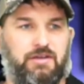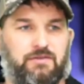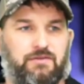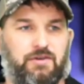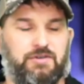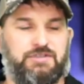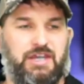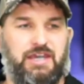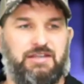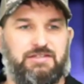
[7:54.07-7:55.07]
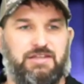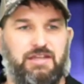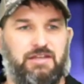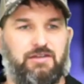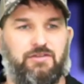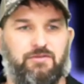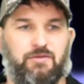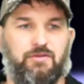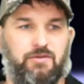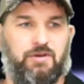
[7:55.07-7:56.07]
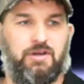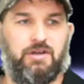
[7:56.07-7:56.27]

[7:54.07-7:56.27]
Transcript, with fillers: verse 18 through